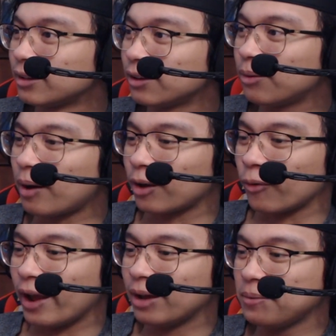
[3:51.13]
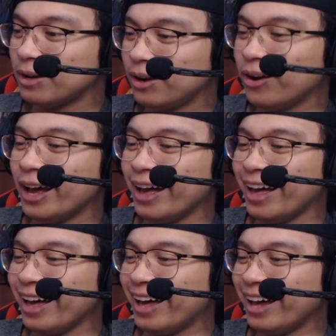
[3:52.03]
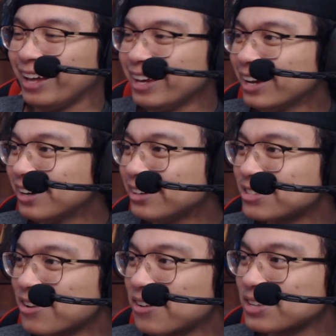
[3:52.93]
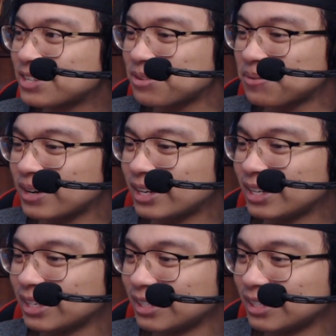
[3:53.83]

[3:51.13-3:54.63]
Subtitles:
Quad Ram. What's wrong with you, bruh?